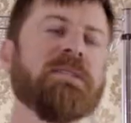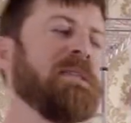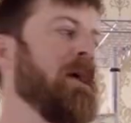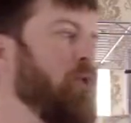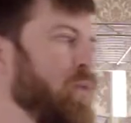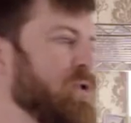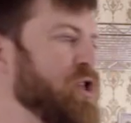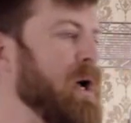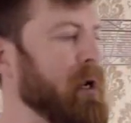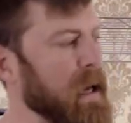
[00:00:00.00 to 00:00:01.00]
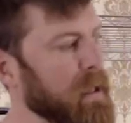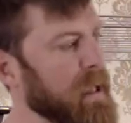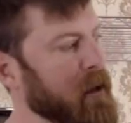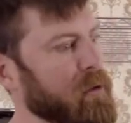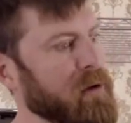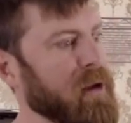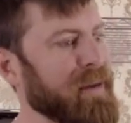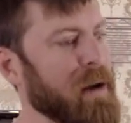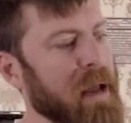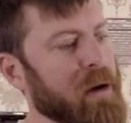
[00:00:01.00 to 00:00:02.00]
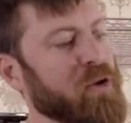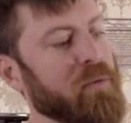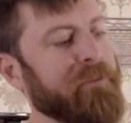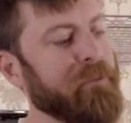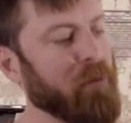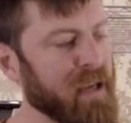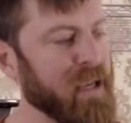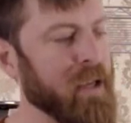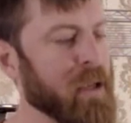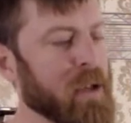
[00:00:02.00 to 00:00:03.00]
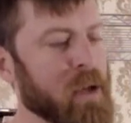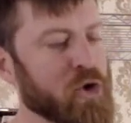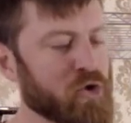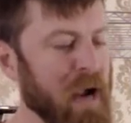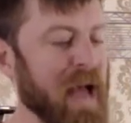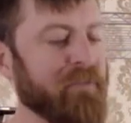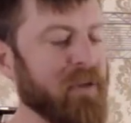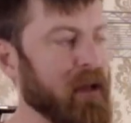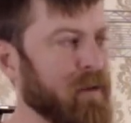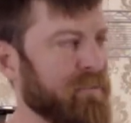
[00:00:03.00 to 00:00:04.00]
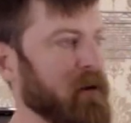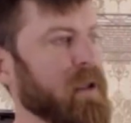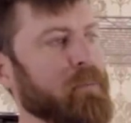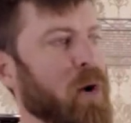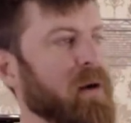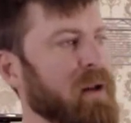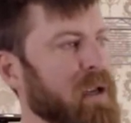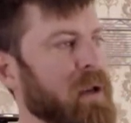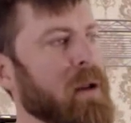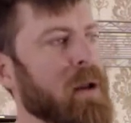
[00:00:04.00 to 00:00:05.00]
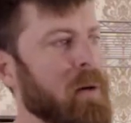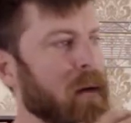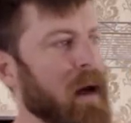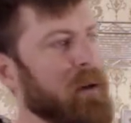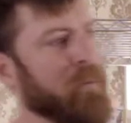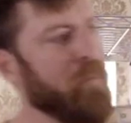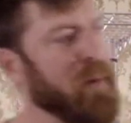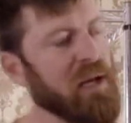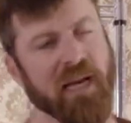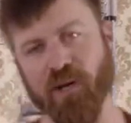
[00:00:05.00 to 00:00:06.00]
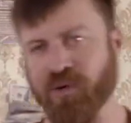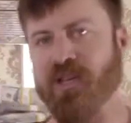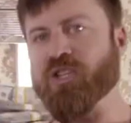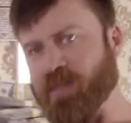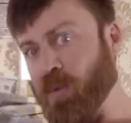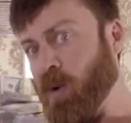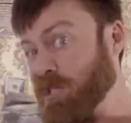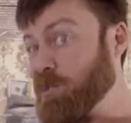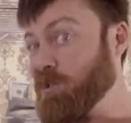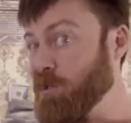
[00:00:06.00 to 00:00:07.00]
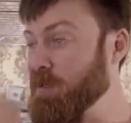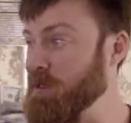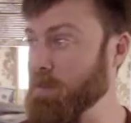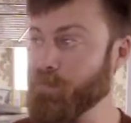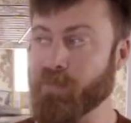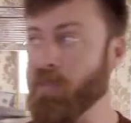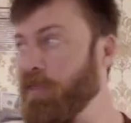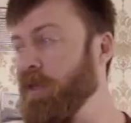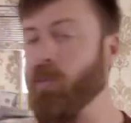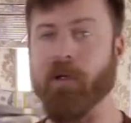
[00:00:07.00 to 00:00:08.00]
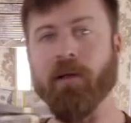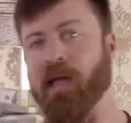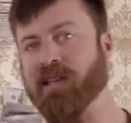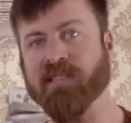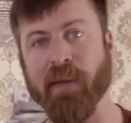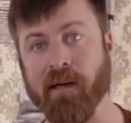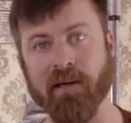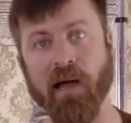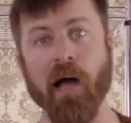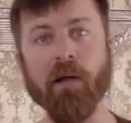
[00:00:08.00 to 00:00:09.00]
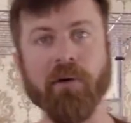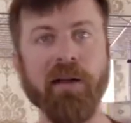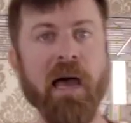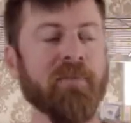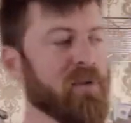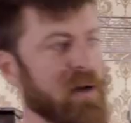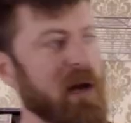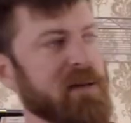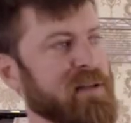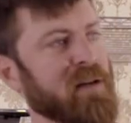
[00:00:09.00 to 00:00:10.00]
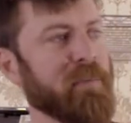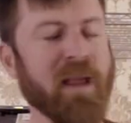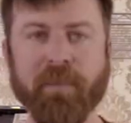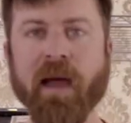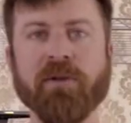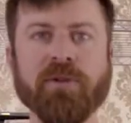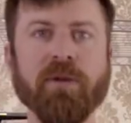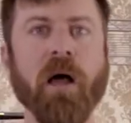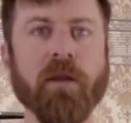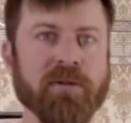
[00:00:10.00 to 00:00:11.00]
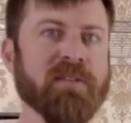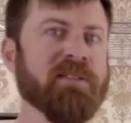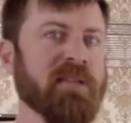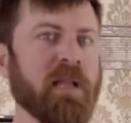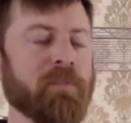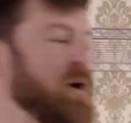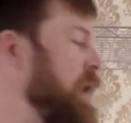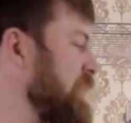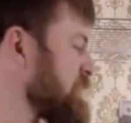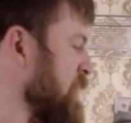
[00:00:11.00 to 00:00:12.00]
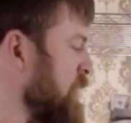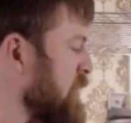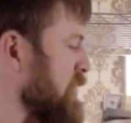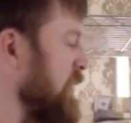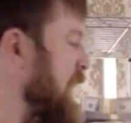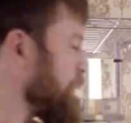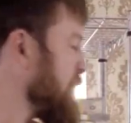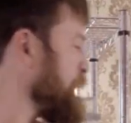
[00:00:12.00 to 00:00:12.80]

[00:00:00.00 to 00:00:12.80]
they say, cool, John, I like learning about how to do free traffic, affiliate marketing, but can you teach me what you do? Is the thing where you like spend $1 in advertising, you make back $2 in selling products. So a lot of